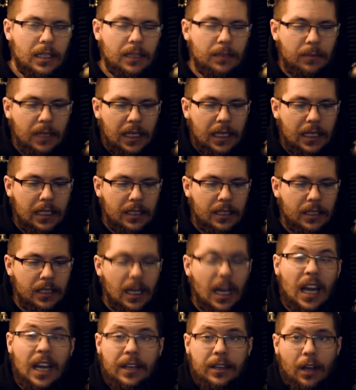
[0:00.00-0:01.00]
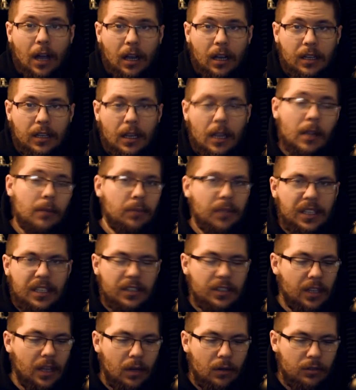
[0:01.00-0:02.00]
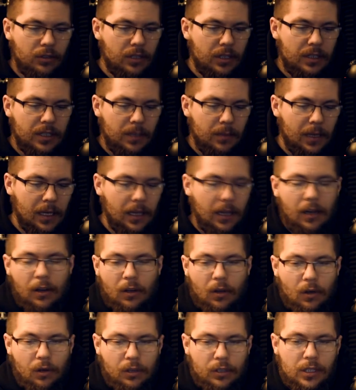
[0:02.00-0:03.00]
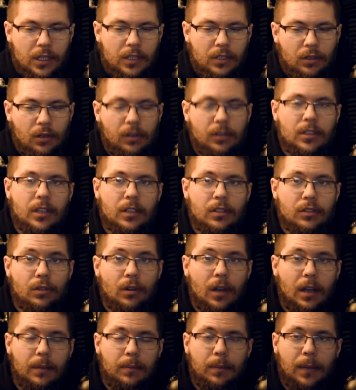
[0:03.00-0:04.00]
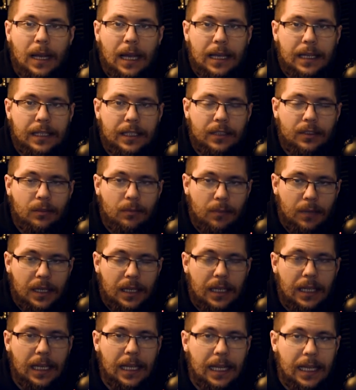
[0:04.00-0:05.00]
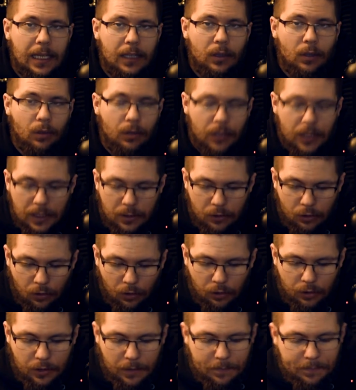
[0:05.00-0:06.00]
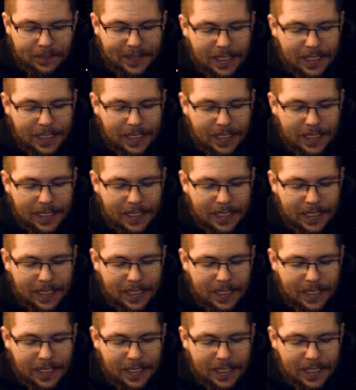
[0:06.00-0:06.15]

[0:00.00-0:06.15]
means a duck, but it sounds similar, Corsa, Sorsa, so I planned it to be a Tonnin Sorsa.